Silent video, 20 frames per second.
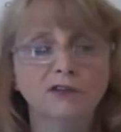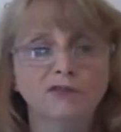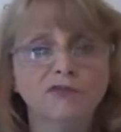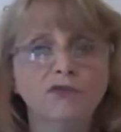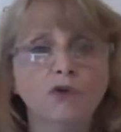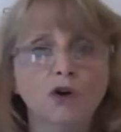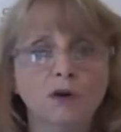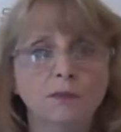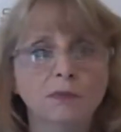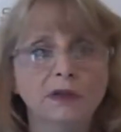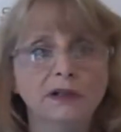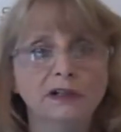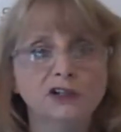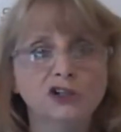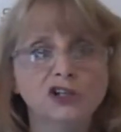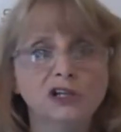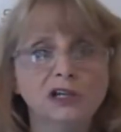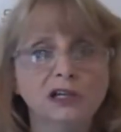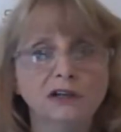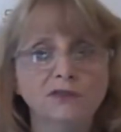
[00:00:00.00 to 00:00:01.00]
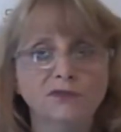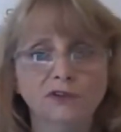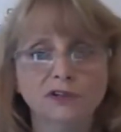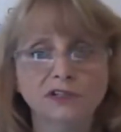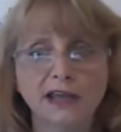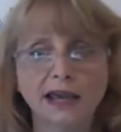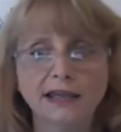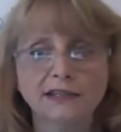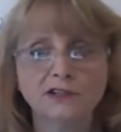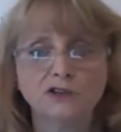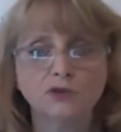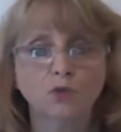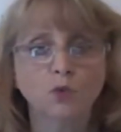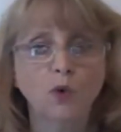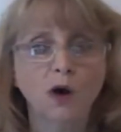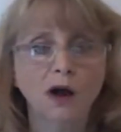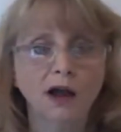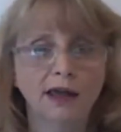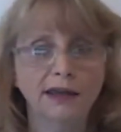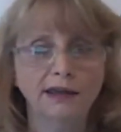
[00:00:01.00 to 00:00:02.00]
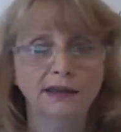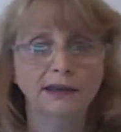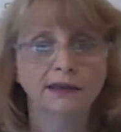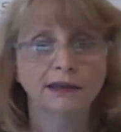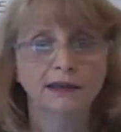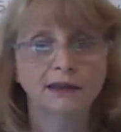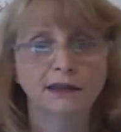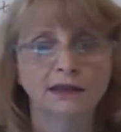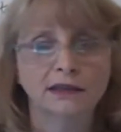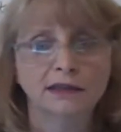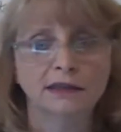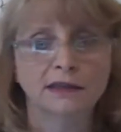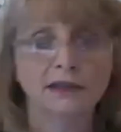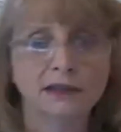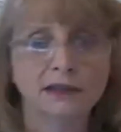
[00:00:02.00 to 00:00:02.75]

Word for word: look at the formula sheet for test one.